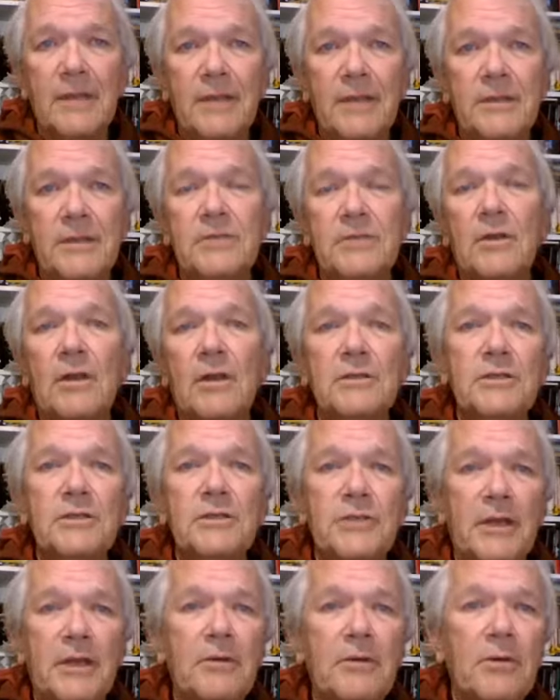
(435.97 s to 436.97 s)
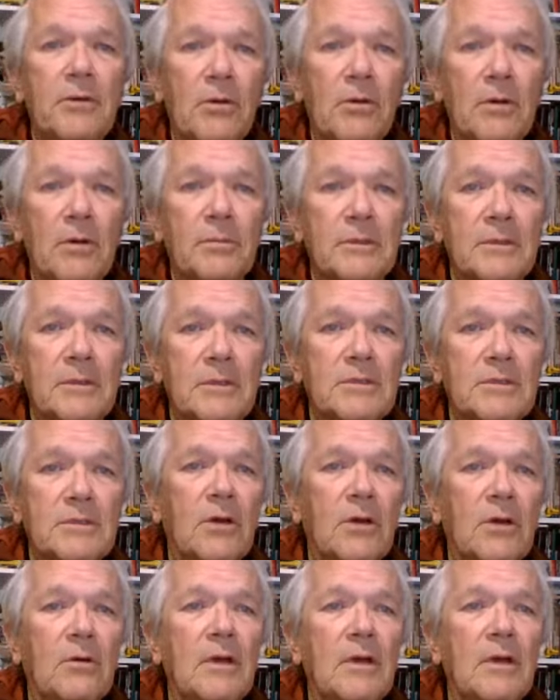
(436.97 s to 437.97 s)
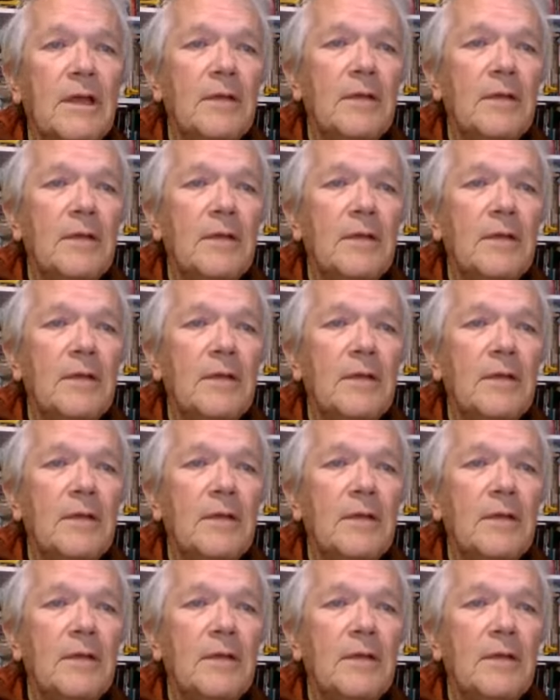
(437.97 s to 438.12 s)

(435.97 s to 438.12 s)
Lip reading: These are called degenerate orbitals. So